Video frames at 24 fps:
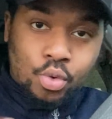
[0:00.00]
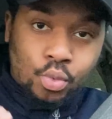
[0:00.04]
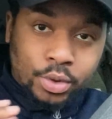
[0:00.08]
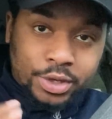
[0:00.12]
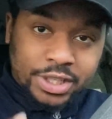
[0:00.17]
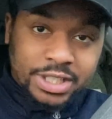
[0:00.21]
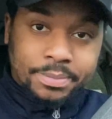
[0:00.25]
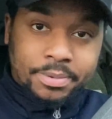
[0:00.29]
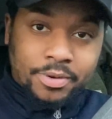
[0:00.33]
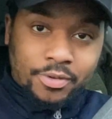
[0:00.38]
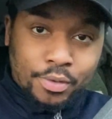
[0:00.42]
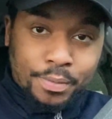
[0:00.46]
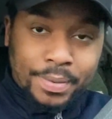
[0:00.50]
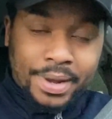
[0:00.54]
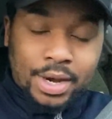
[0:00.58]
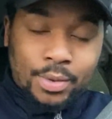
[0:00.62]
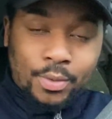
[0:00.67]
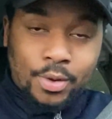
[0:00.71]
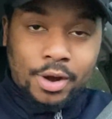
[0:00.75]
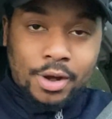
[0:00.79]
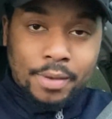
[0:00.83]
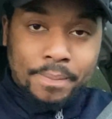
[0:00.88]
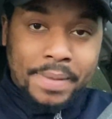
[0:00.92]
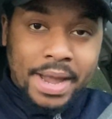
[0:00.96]
What's up everybody,
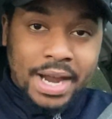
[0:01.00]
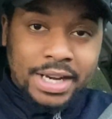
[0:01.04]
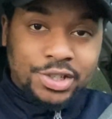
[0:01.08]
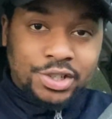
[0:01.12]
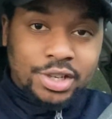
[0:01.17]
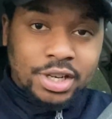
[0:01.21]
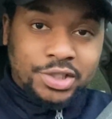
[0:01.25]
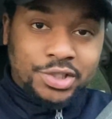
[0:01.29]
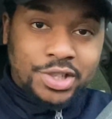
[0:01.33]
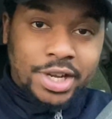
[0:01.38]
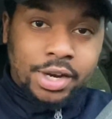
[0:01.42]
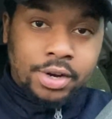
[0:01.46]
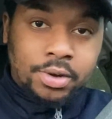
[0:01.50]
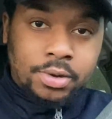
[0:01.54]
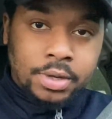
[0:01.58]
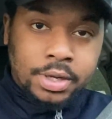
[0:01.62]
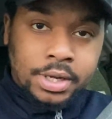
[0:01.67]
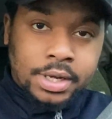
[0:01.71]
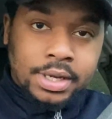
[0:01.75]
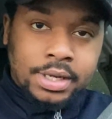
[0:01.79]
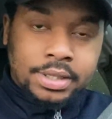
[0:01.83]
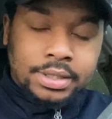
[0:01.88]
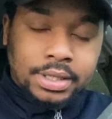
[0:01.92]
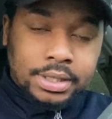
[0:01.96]
welcome back to the channel.
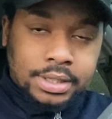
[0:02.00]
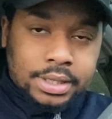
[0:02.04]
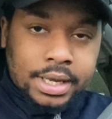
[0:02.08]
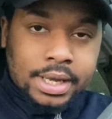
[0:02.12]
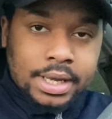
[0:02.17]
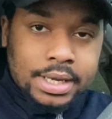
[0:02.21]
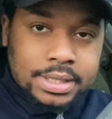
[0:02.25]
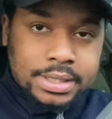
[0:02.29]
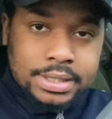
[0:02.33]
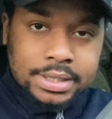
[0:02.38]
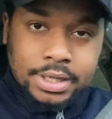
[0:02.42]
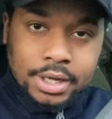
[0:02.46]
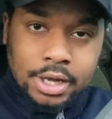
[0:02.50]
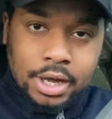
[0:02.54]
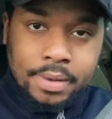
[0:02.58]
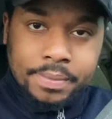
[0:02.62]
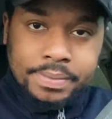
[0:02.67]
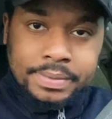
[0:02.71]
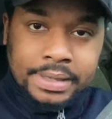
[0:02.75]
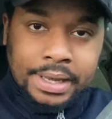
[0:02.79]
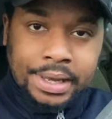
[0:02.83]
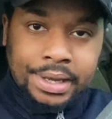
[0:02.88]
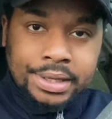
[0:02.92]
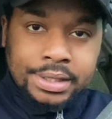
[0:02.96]
Today is the
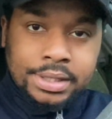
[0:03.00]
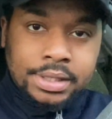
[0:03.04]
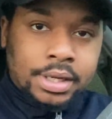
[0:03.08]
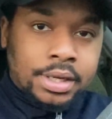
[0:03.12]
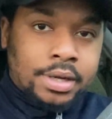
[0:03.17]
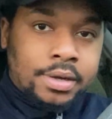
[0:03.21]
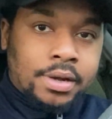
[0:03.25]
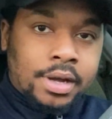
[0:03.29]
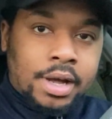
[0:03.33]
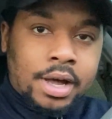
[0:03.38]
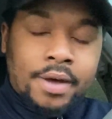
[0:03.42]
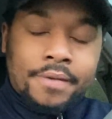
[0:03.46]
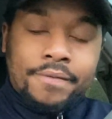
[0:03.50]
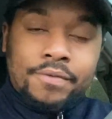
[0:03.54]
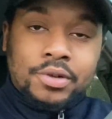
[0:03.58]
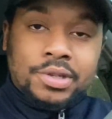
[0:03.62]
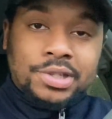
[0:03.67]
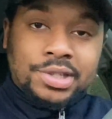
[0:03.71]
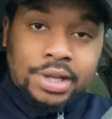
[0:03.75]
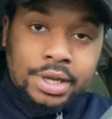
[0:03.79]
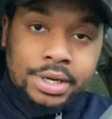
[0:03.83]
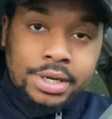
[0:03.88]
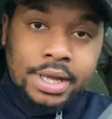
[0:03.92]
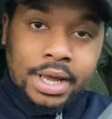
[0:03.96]
update uh, for
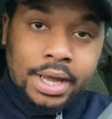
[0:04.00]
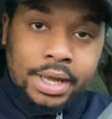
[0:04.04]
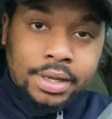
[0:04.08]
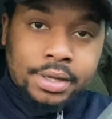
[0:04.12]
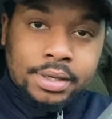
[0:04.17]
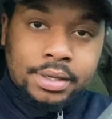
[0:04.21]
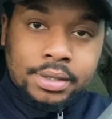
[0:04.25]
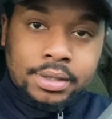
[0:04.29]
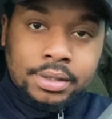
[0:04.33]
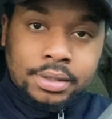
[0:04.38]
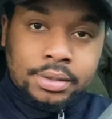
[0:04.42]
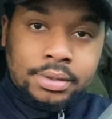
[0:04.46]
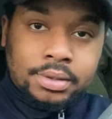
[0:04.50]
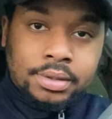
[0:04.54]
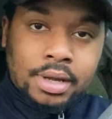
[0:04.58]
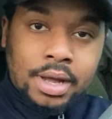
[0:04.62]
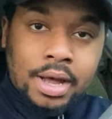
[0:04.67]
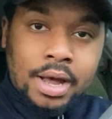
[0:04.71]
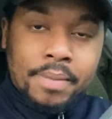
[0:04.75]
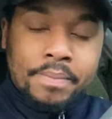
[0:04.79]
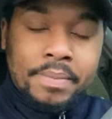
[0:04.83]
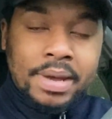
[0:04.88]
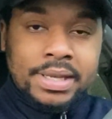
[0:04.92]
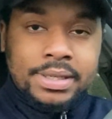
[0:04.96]
Sunday,
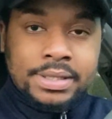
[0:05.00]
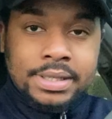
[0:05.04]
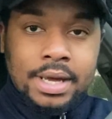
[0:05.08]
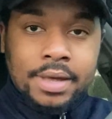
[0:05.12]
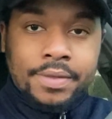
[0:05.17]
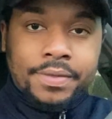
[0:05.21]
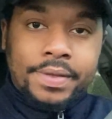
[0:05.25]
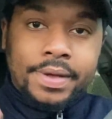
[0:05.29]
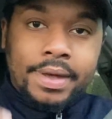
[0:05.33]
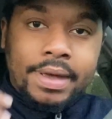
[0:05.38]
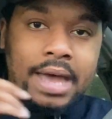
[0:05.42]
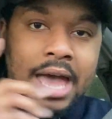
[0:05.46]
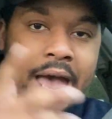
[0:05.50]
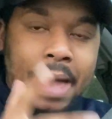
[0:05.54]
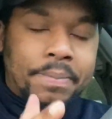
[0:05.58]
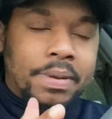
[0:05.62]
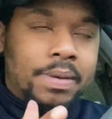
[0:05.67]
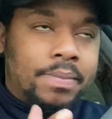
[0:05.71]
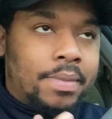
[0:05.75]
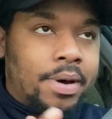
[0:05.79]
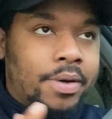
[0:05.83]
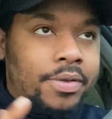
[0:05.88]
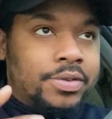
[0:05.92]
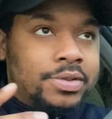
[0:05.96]
uh, May 10th.
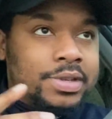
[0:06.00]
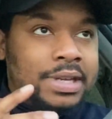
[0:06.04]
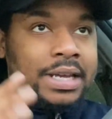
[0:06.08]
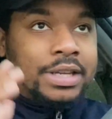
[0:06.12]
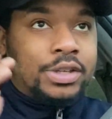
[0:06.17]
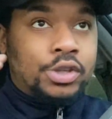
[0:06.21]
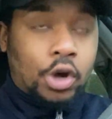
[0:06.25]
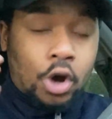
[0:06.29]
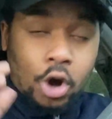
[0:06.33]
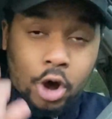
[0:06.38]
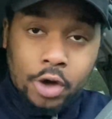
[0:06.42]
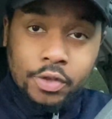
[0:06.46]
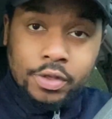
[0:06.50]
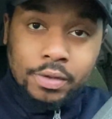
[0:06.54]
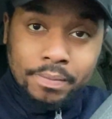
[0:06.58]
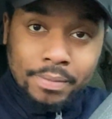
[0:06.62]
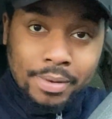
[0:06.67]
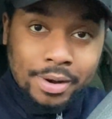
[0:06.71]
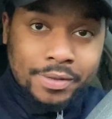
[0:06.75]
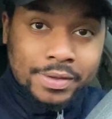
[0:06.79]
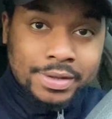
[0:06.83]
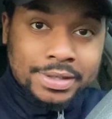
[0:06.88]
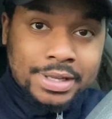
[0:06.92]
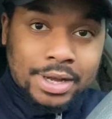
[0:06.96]
Happy Mother's Day to all the
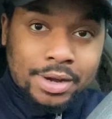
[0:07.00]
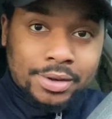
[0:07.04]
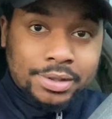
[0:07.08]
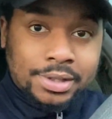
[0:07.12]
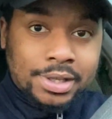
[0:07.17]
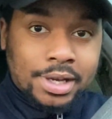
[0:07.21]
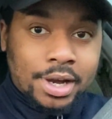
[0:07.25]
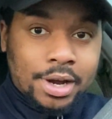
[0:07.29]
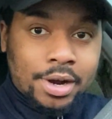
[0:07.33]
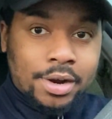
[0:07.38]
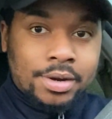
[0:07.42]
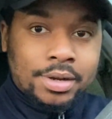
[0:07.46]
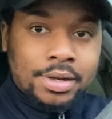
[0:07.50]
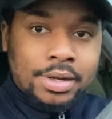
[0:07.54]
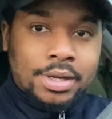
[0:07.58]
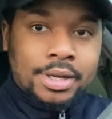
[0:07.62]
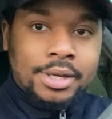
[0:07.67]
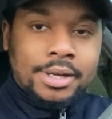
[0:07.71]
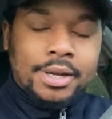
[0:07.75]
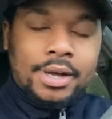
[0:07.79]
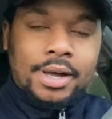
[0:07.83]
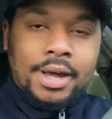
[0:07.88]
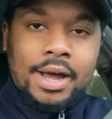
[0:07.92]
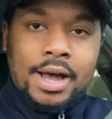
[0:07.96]
mothers out there.
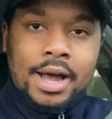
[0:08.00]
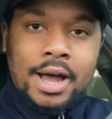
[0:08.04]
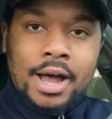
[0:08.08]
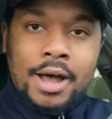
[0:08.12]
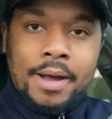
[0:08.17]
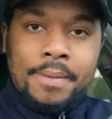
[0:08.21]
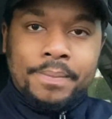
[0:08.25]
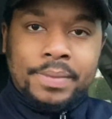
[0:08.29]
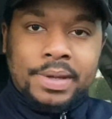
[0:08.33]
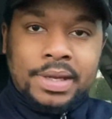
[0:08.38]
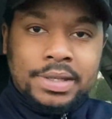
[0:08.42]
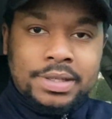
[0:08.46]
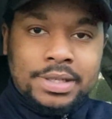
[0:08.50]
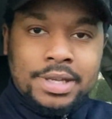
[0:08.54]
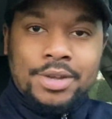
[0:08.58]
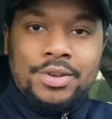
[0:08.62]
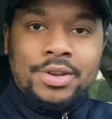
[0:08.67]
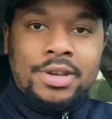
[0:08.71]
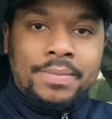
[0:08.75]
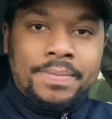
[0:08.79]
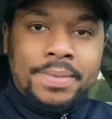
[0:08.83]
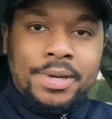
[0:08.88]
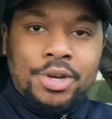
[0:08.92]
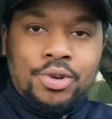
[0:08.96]
Um,
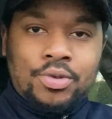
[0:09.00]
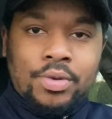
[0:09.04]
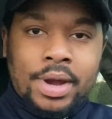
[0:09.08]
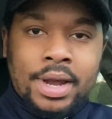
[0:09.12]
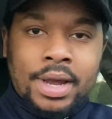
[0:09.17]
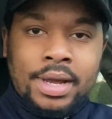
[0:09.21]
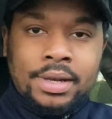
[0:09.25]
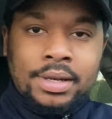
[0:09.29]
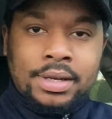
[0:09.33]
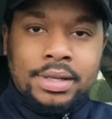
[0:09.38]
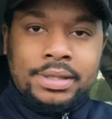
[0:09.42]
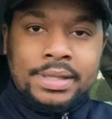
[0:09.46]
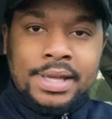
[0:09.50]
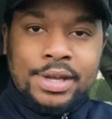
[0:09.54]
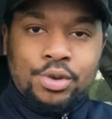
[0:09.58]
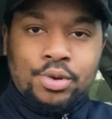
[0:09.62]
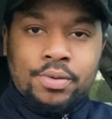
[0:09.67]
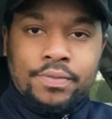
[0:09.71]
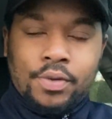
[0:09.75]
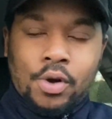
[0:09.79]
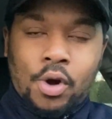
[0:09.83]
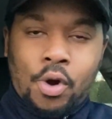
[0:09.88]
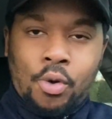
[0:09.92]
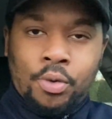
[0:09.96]
continue to be great. Thank
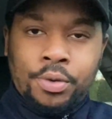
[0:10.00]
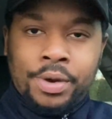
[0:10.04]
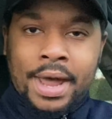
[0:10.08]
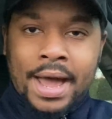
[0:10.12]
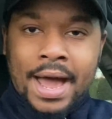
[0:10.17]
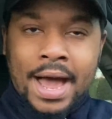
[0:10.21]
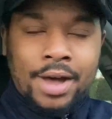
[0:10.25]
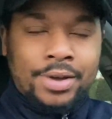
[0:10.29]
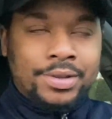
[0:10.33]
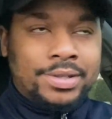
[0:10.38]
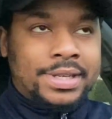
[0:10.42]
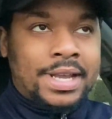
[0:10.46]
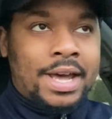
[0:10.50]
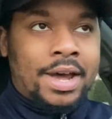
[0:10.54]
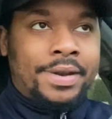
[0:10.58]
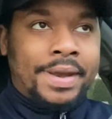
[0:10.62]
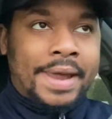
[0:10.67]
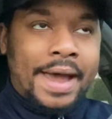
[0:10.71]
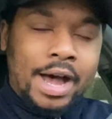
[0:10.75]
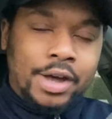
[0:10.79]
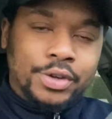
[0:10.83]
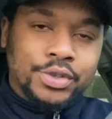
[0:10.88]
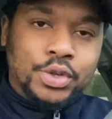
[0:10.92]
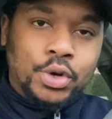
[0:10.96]
you for holding the house down,
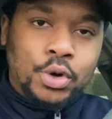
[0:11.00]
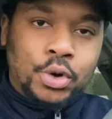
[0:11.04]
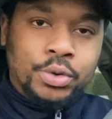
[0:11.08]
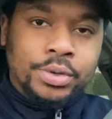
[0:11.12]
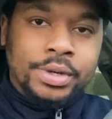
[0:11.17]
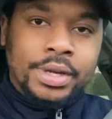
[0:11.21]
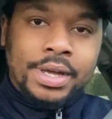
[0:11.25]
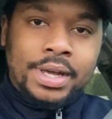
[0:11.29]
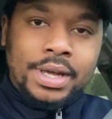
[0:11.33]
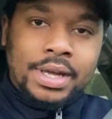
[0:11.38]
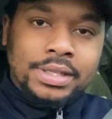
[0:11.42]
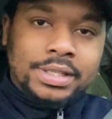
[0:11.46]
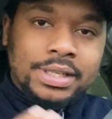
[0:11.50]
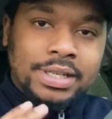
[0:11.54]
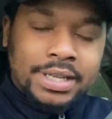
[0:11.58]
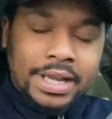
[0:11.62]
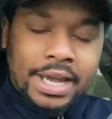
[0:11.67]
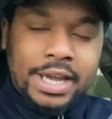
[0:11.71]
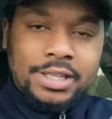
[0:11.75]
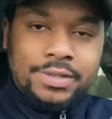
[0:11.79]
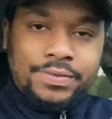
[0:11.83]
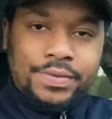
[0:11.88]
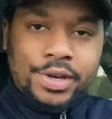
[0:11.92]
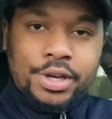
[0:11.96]
the household.
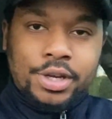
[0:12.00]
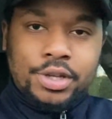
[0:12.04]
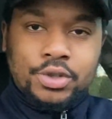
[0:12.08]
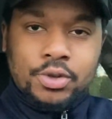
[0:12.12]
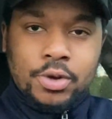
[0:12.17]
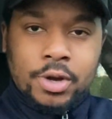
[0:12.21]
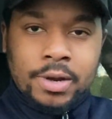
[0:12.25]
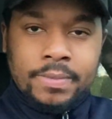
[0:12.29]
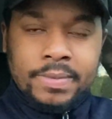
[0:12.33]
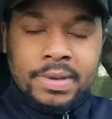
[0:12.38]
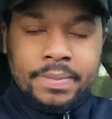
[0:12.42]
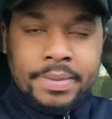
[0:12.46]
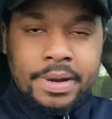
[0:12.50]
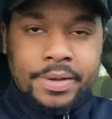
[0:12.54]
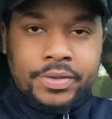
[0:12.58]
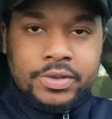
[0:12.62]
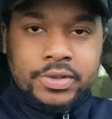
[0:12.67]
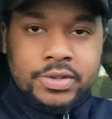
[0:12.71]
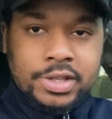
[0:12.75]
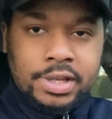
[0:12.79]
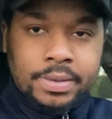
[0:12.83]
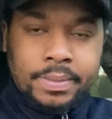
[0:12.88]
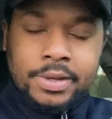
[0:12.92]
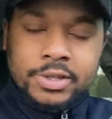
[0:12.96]
Today's video is going to be about
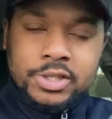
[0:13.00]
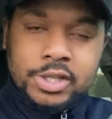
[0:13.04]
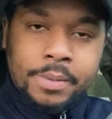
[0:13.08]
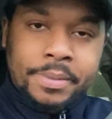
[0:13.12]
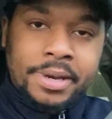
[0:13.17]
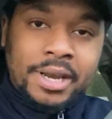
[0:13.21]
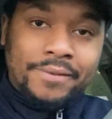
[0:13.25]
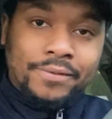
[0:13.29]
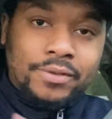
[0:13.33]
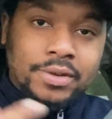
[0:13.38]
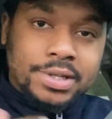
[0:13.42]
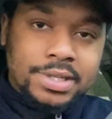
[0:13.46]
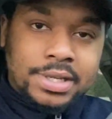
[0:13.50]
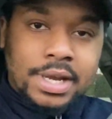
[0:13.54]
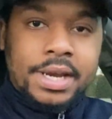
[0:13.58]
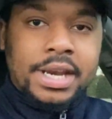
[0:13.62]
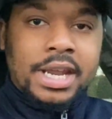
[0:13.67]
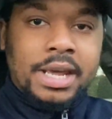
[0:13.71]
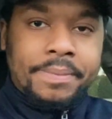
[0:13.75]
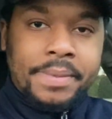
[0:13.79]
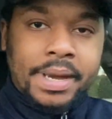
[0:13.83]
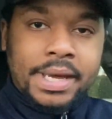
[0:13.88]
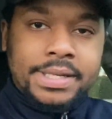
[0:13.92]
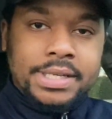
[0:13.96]
the stimulus update for
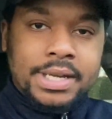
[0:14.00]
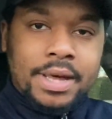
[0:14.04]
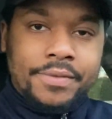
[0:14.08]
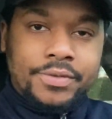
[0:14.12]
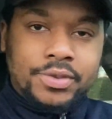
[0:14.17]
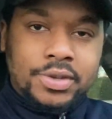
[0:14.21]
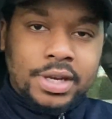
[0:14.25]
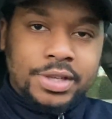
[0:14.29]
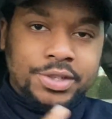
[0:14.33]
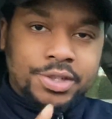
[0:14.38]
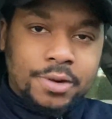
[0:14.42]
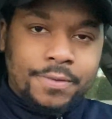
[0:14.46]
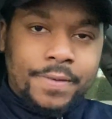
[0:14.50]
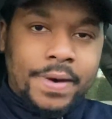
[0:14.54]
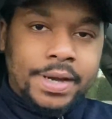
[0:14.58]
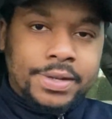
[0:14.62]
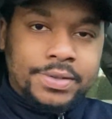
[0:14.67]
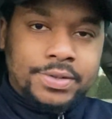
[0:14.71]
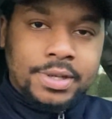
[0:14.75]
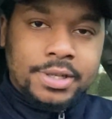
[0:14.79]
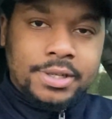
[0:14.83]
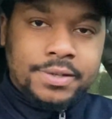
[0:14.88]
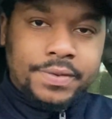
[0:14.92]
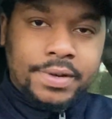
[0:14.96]
Sunday, May 10th. So let's get right
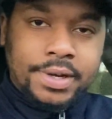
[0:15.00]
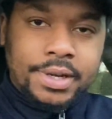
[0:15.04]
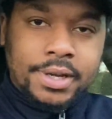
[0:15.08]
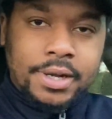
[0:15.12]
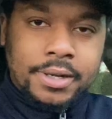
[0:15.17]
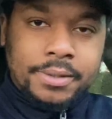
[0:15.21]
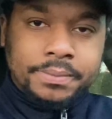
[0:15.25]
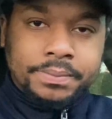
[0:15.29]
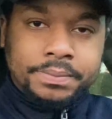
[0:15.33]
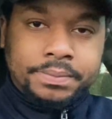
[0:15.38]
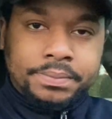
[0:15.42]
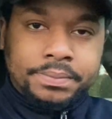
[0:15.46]
into this video.